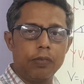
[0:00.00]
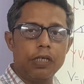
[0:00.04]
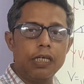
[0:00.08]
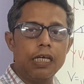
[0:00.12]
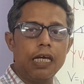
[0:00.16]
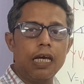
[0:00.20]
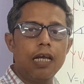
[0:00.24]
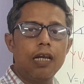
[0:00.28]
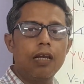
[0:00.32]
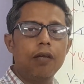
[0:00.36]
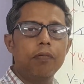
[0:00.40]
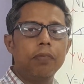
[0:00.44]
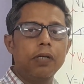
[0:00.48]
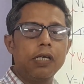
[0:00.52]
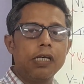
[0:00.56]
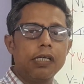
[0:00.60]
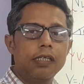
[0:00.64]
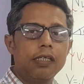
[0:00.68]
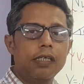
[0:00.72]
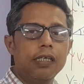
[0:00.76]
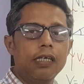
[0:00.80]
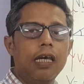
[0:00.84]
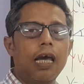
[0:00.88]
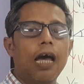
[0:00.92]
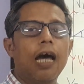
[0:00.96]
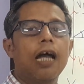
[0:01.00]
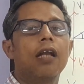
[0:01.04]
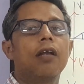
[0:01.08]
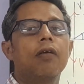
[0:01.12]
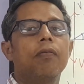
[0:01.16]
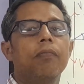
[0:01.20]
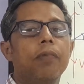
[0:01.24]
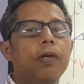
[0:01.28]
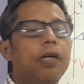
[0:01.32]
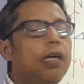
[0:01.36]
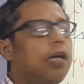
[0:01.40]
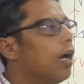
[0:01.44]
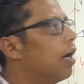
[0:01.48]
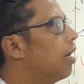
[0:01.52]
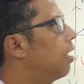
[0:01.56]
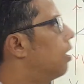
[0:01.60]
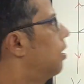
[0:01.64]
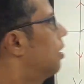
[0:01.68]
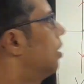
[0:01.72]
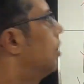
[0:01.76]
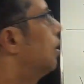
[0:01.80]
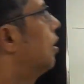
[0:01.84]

VL, VC, and VR,